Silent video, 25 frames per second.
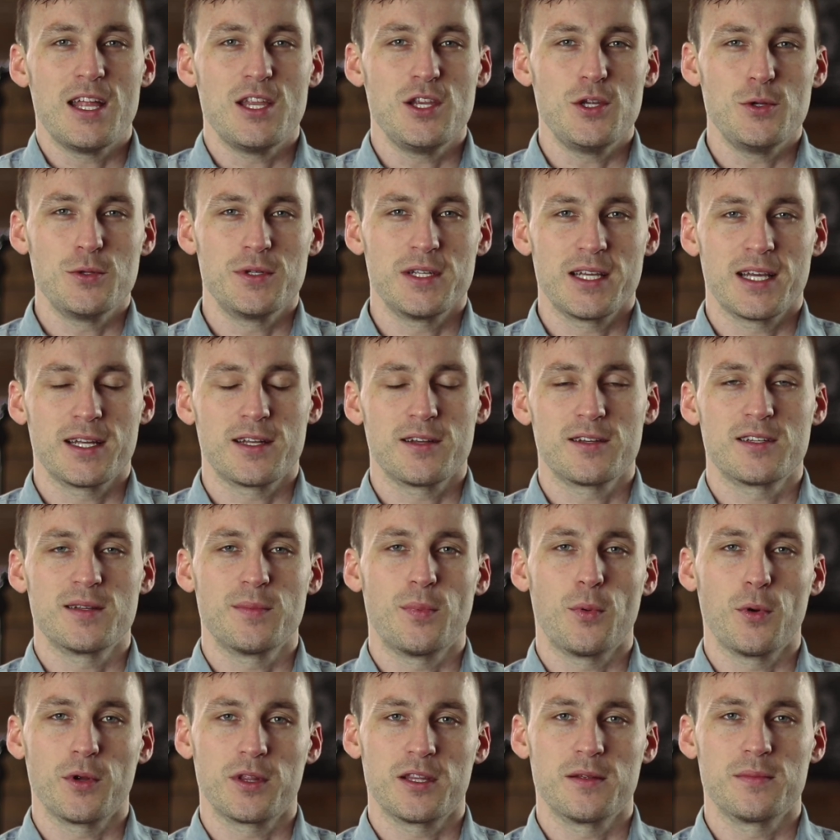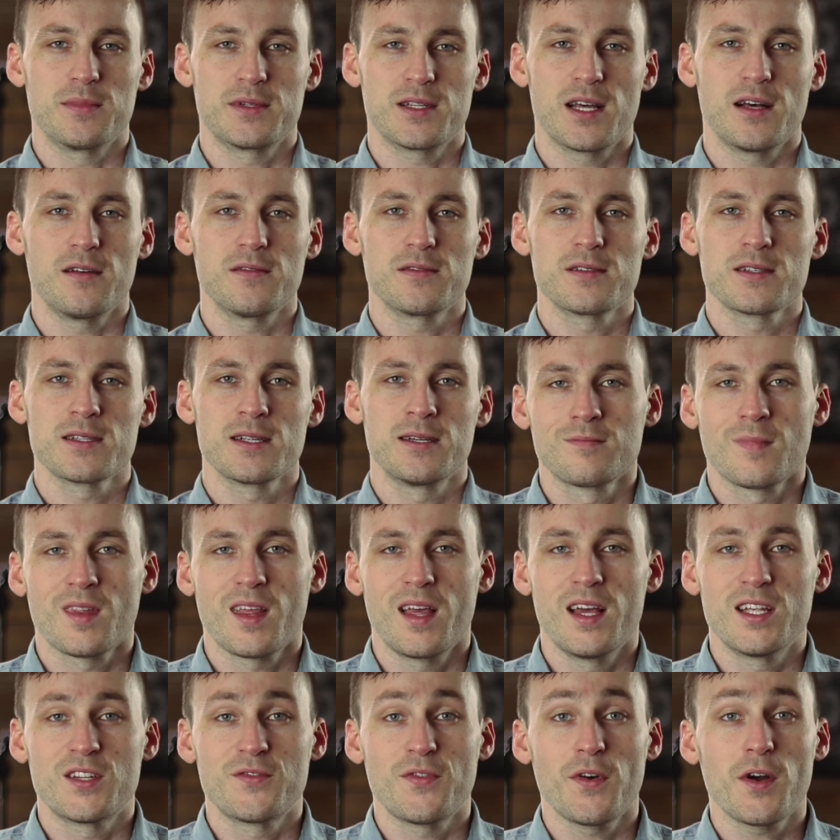and using it to support themselves.
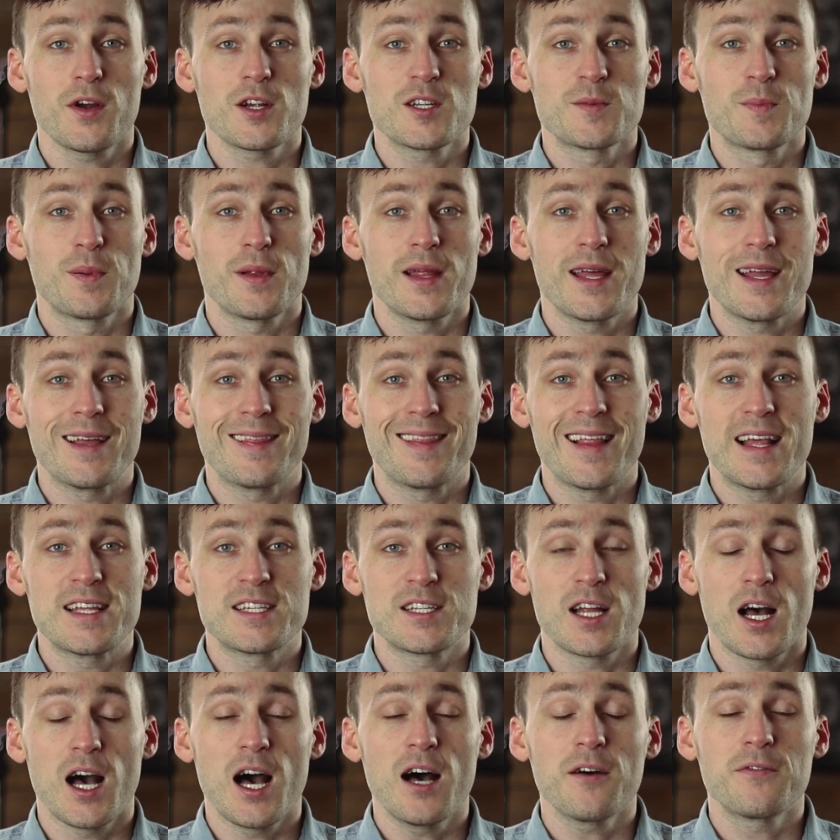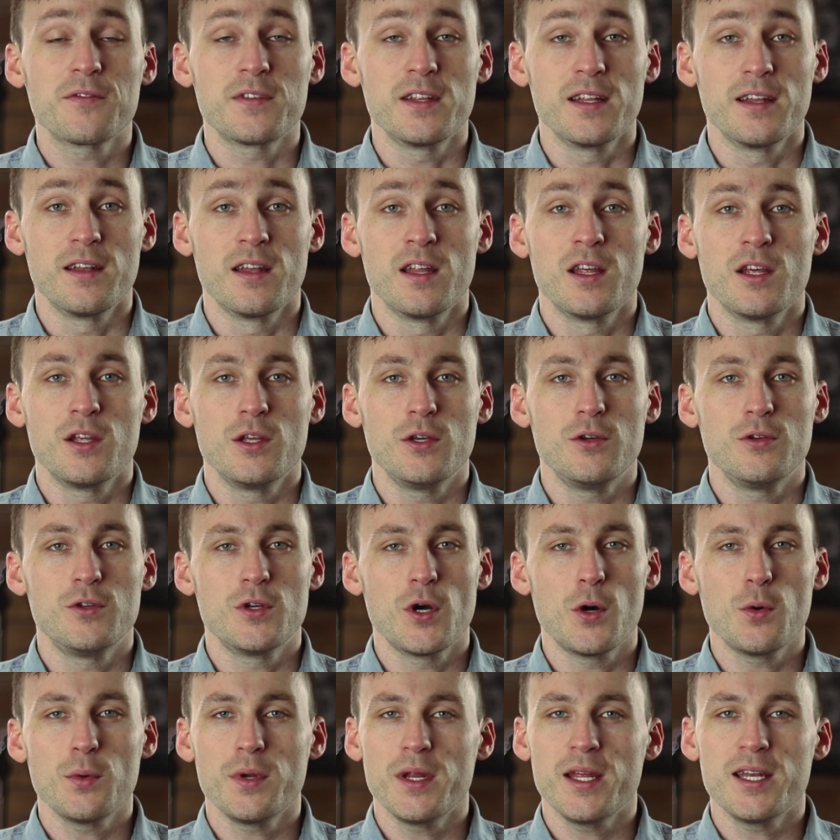As far as playing less often, you
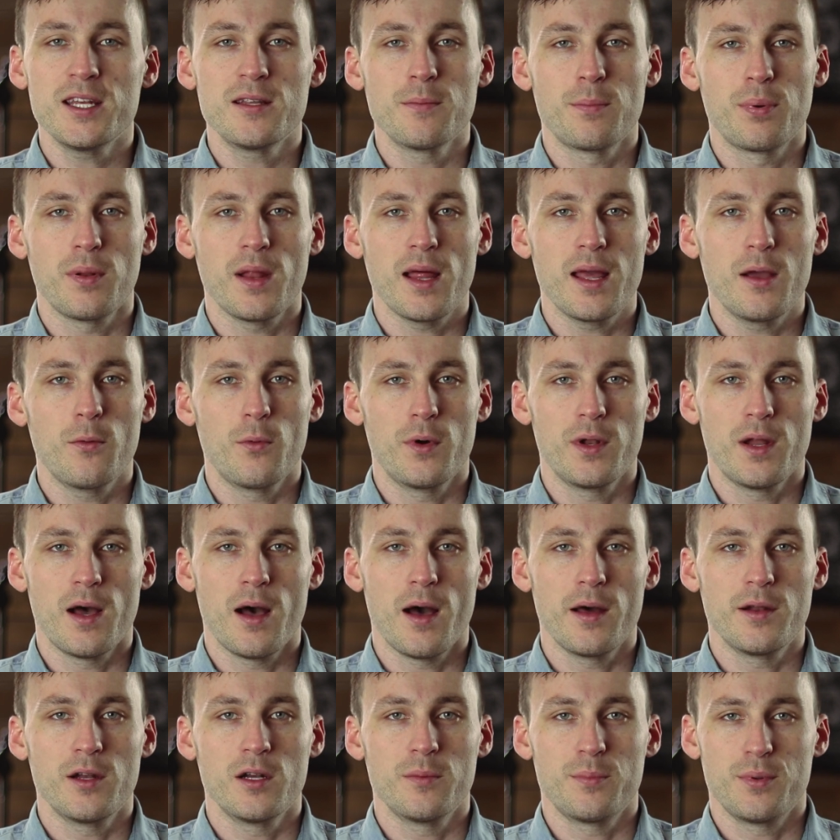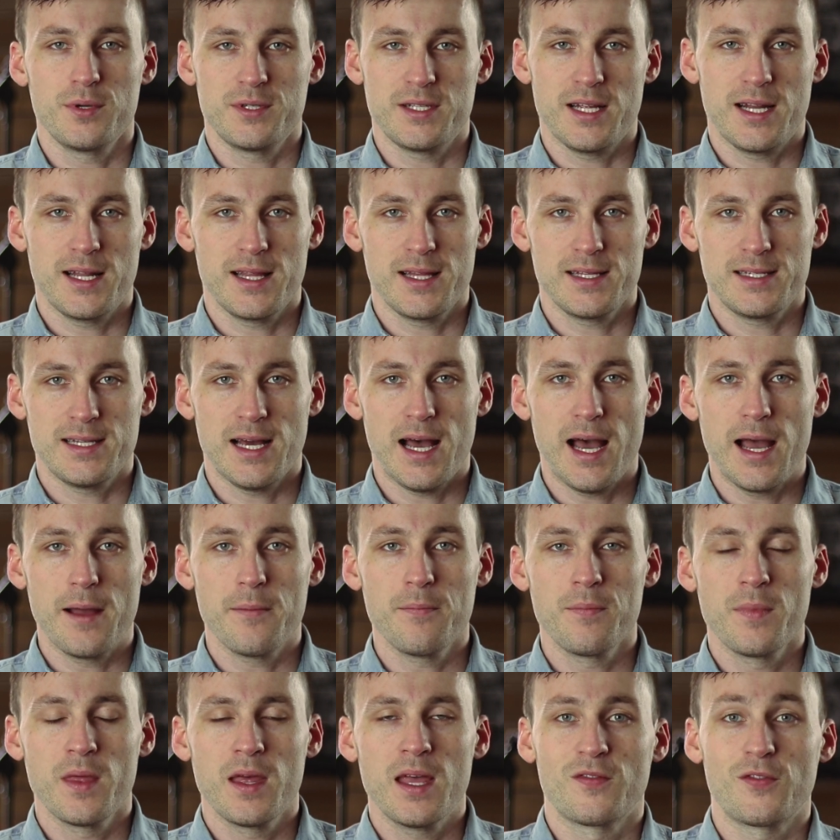don't need to play 100% of the time.
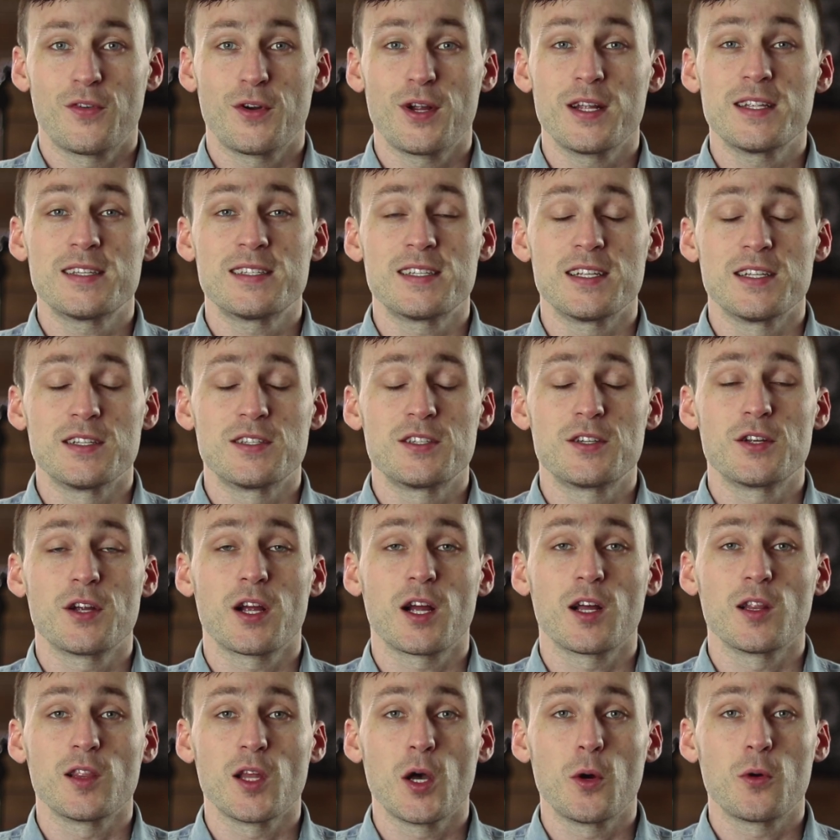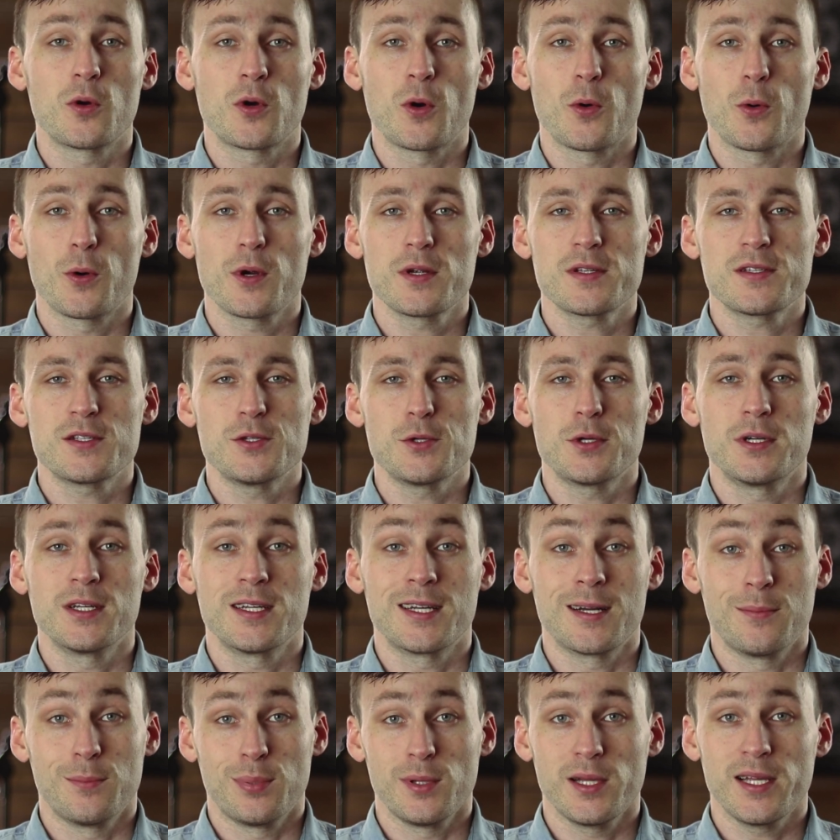For instance, during a low chorus, you can
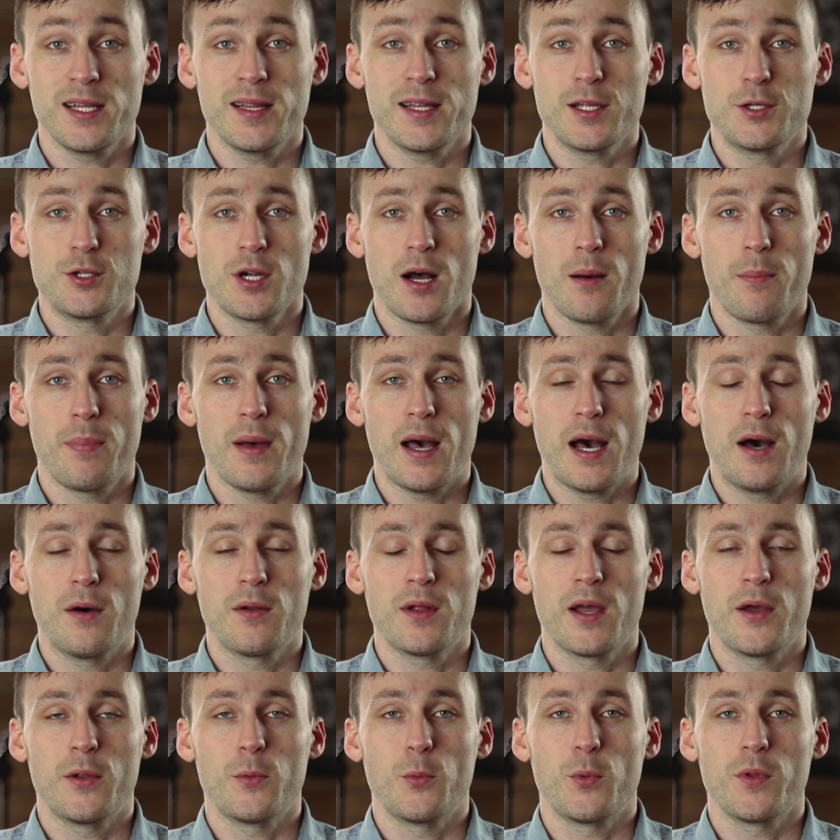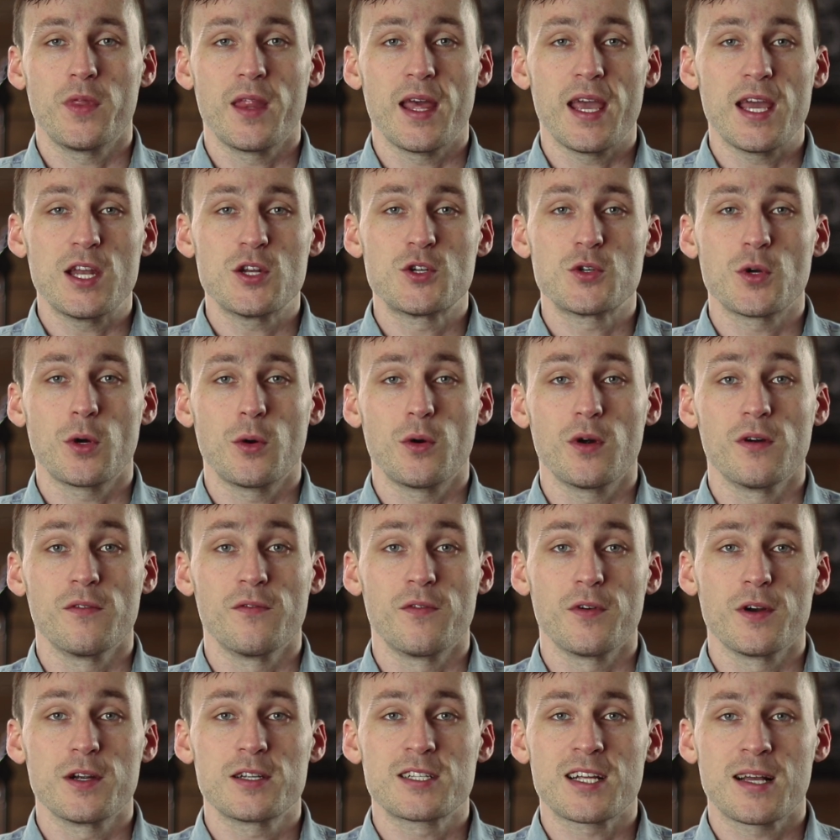completely drop out, and when the intro or
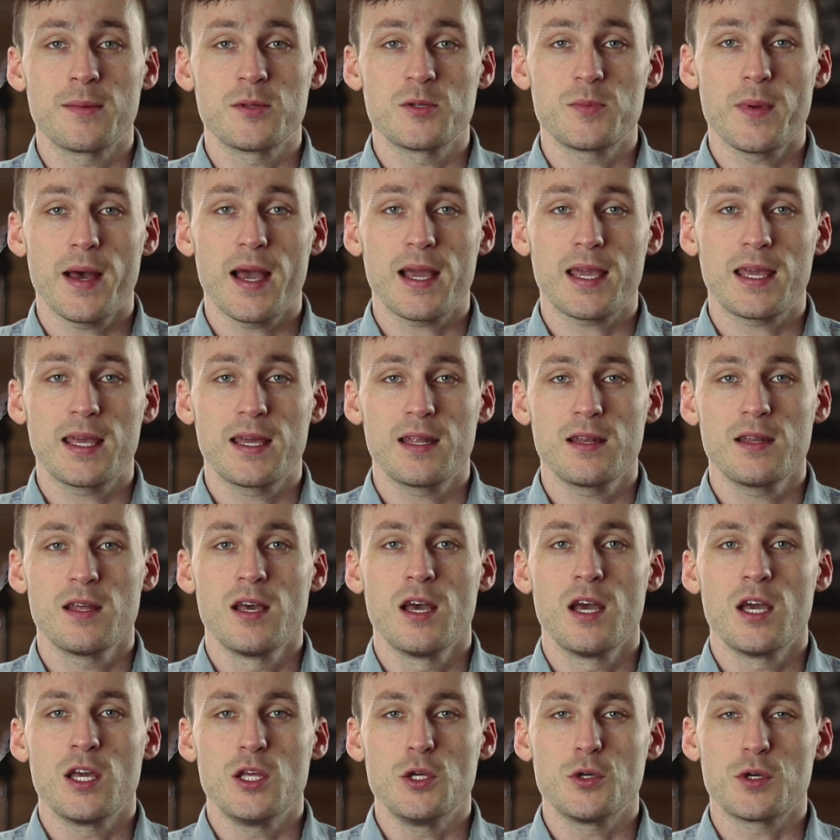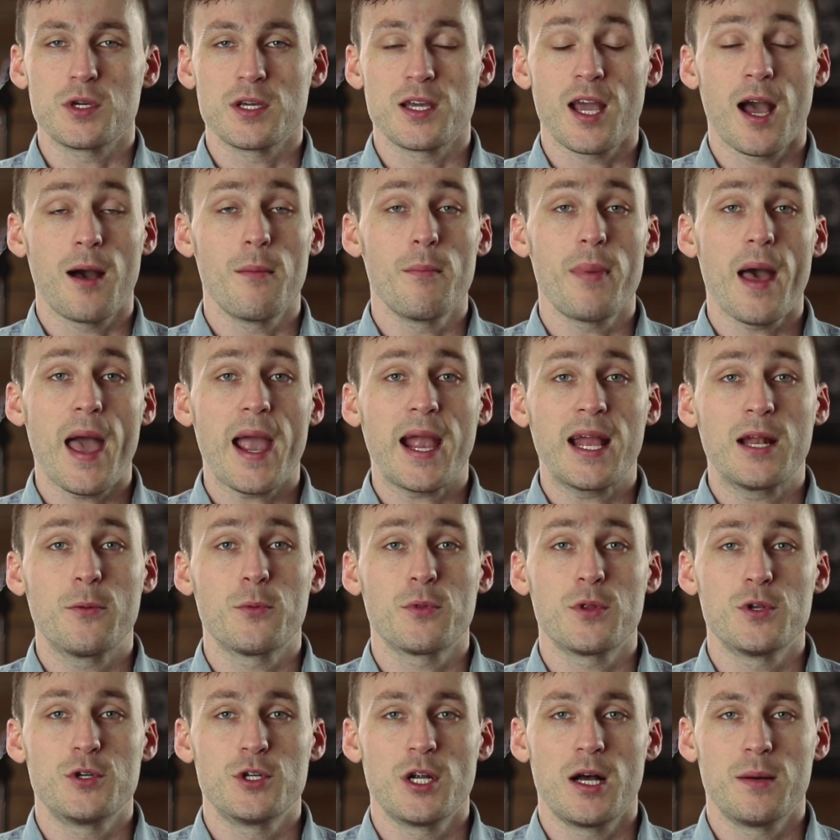verse comes back in, you can come back in
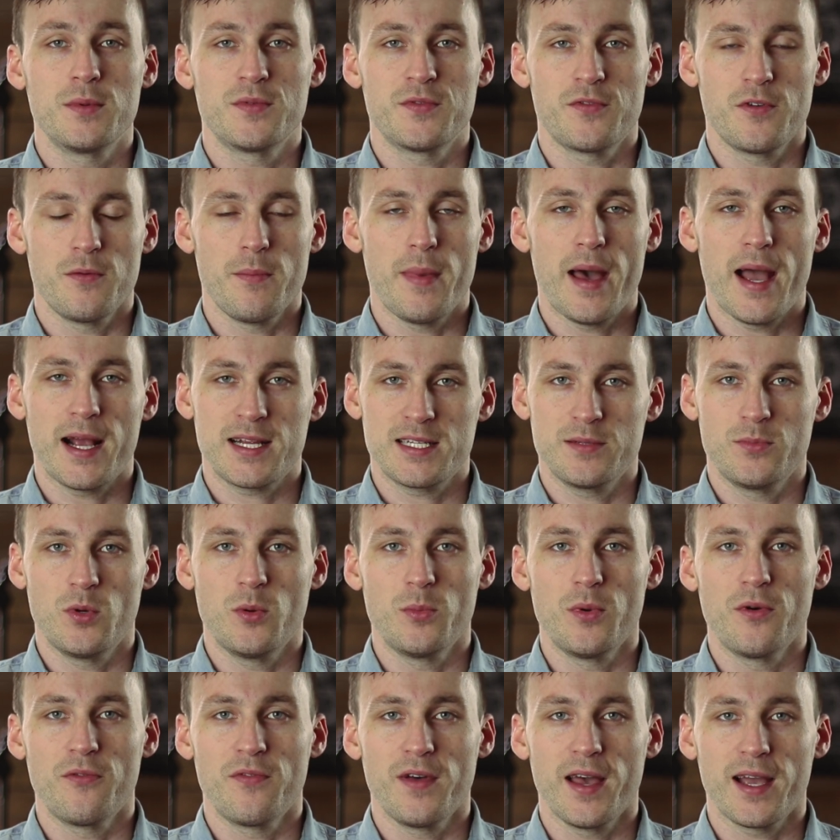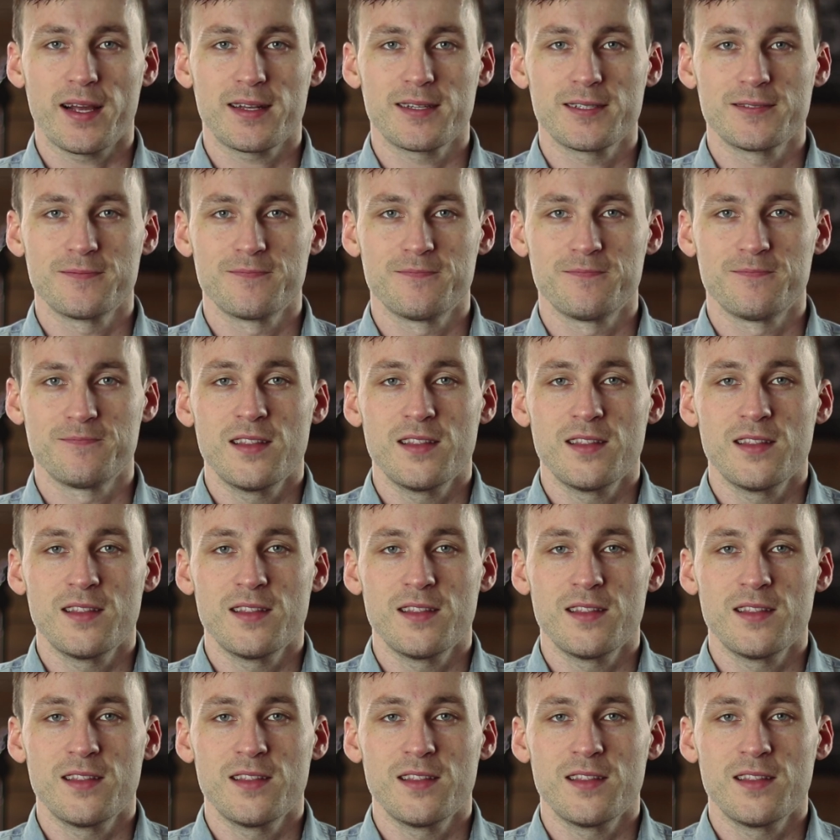with the drums for maximum effect.